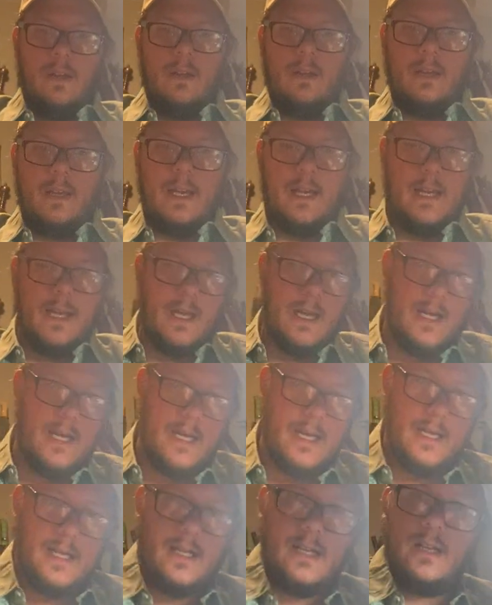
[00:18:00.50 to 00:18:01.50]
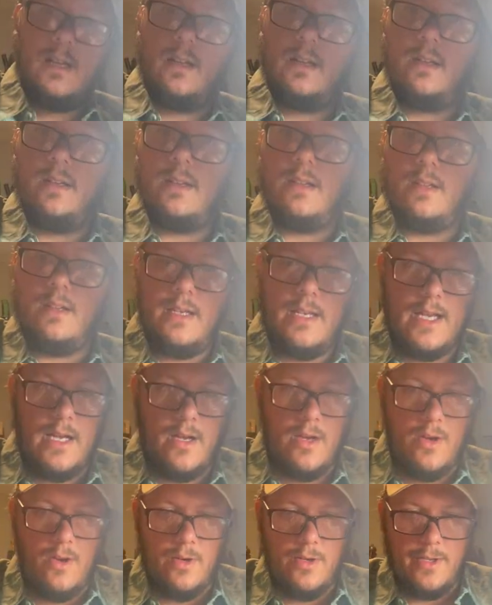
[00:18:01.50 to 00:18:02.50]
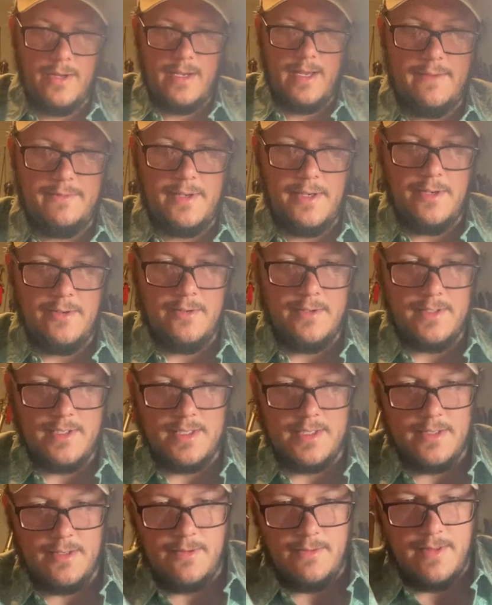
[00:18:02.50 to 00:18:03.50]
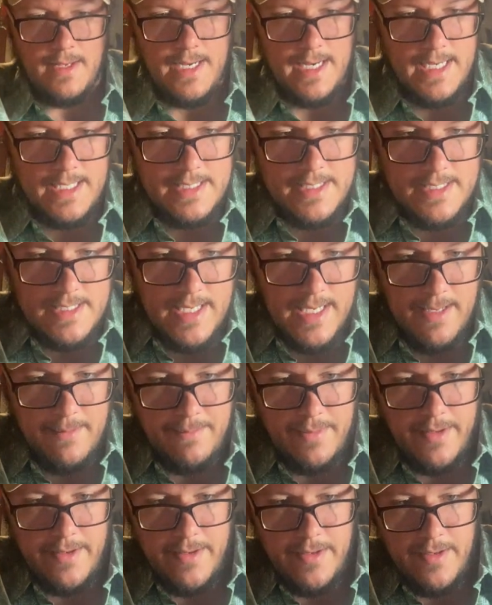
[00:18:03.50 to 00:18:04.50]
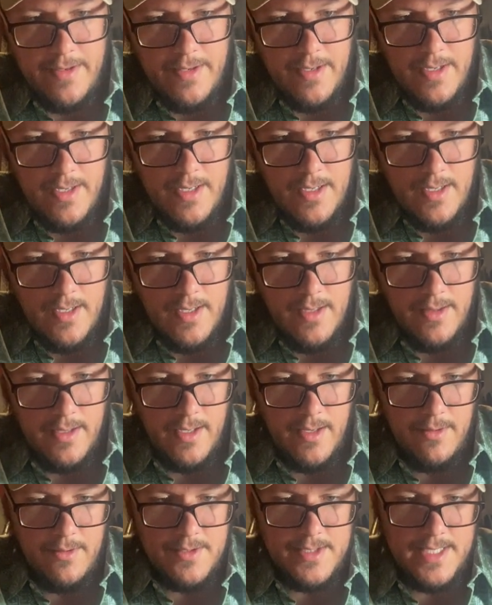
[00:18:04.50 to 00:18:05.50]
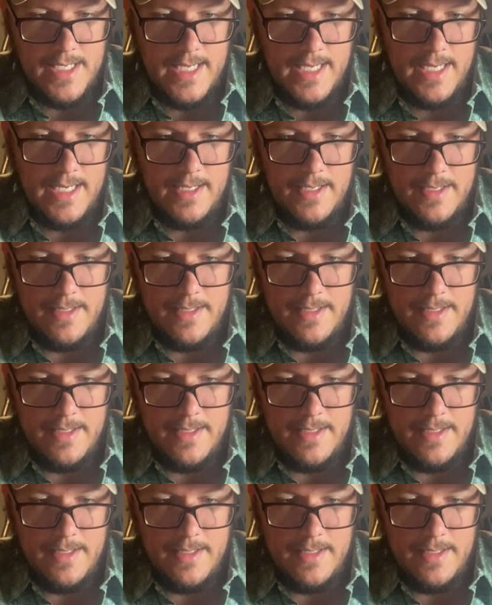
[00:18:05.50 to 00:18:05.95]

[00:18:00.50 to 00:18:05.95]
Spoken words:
Okay, now all you to do is do the next step on the other side.